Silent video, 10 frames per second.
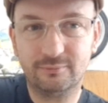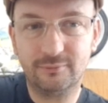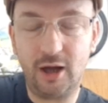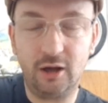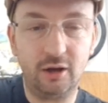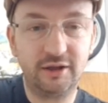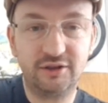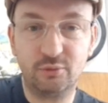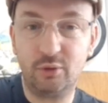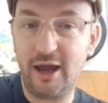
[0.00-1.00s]
I
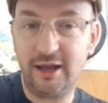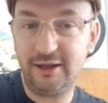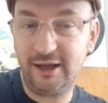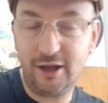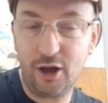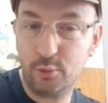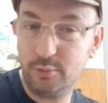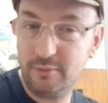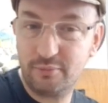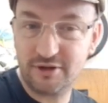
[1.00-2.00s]
like the way it
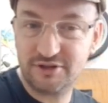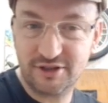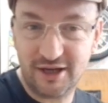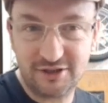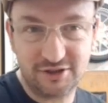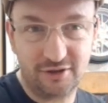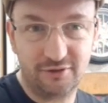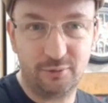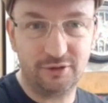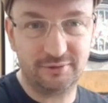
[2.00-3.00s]
opening presentation
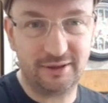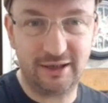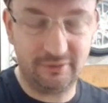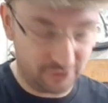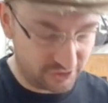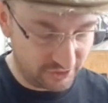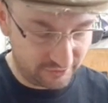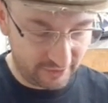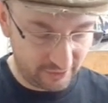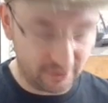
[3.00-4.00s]
on the 1-to-8K version is
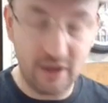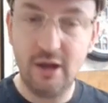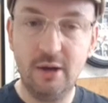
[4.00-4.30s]
very good.